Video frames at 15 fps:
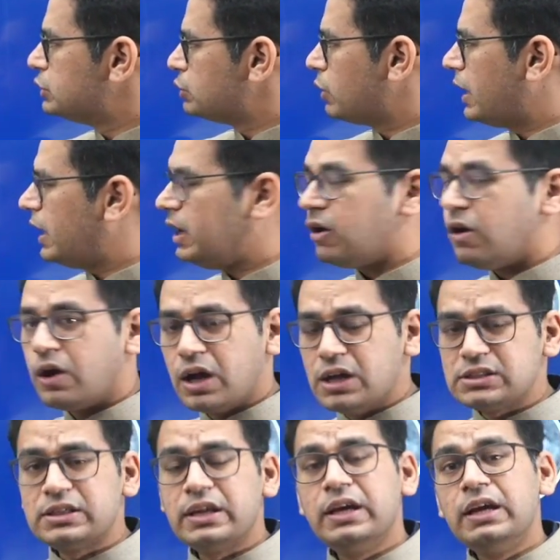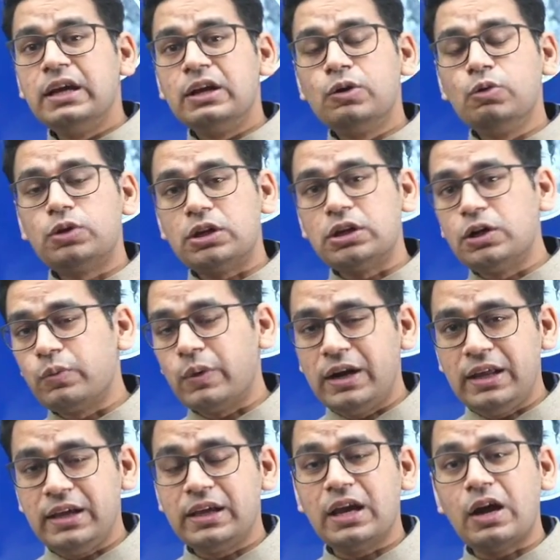July, August
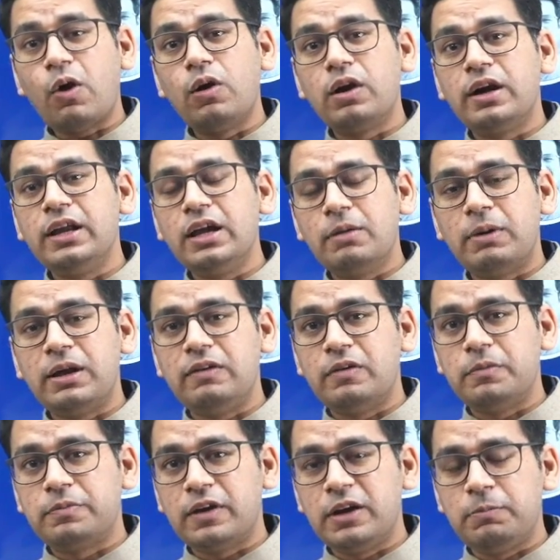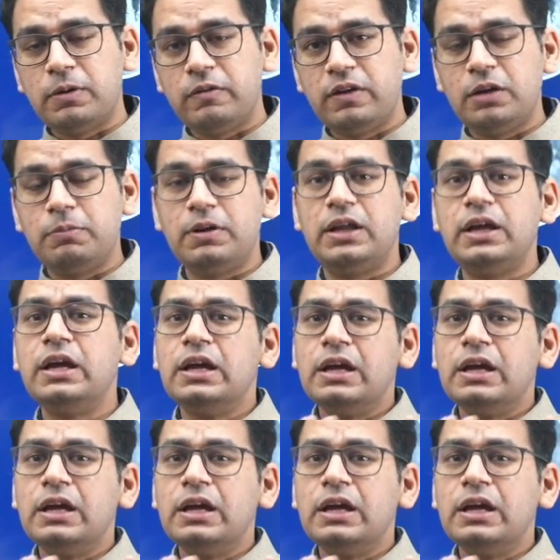2020 ke already hamari website pe available hai.